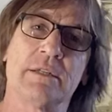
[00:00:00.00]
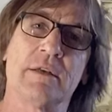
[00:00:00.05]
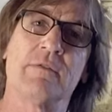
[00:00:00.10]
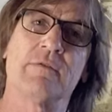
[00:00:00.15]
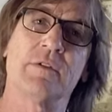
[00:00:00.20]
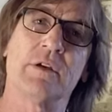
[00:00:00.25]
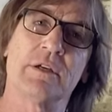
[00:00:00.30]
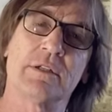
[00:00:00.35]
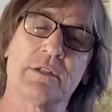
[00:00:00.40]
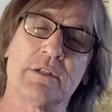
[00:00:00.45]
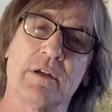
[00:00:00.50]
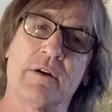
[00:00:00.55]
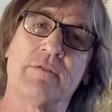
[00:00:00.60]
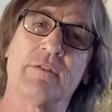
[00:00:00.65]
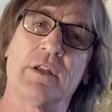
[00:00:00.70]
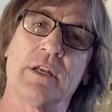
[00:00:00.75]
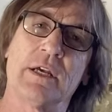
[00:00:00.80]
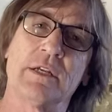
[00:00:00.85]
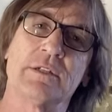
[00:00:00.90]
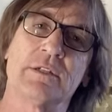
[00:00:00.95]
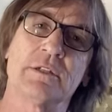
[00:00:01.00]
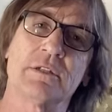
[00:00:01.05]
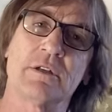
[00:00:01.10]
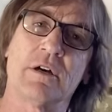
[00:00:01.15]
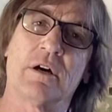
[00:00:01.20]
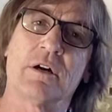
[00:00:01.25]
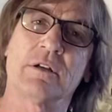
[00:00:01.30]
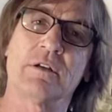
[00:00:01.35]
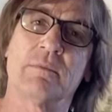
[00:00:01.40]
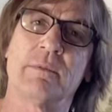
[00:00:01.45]
of the stuff that I just
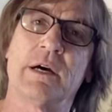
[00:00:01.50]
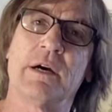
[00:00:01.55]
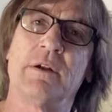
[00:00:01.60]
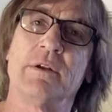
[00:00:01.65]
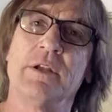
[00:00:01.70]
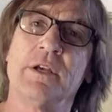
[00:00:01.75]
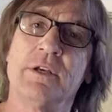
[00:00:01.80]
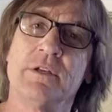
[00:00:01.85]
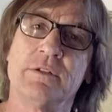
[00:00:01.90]
talked about